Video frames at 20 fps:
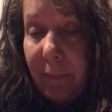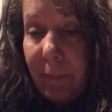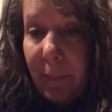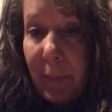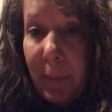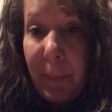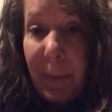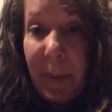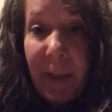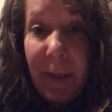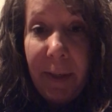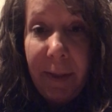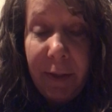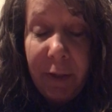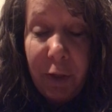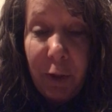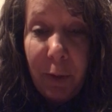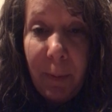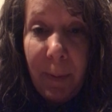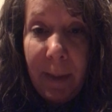preparing to
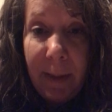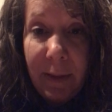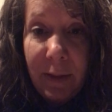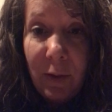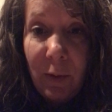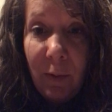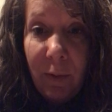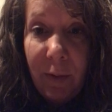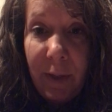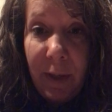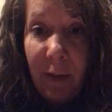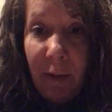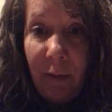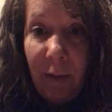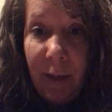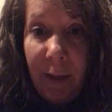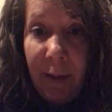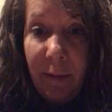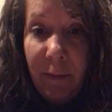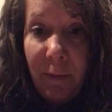go back to North
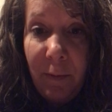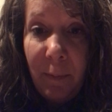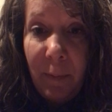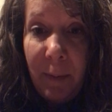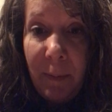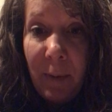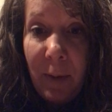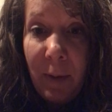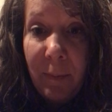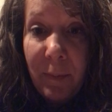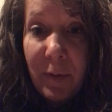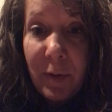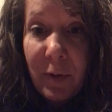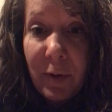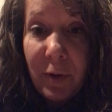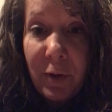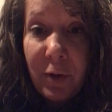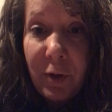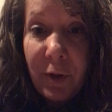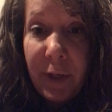Carolina for my mom's
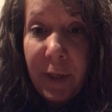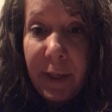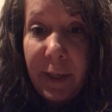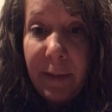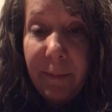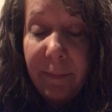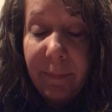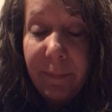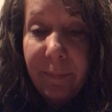surgery,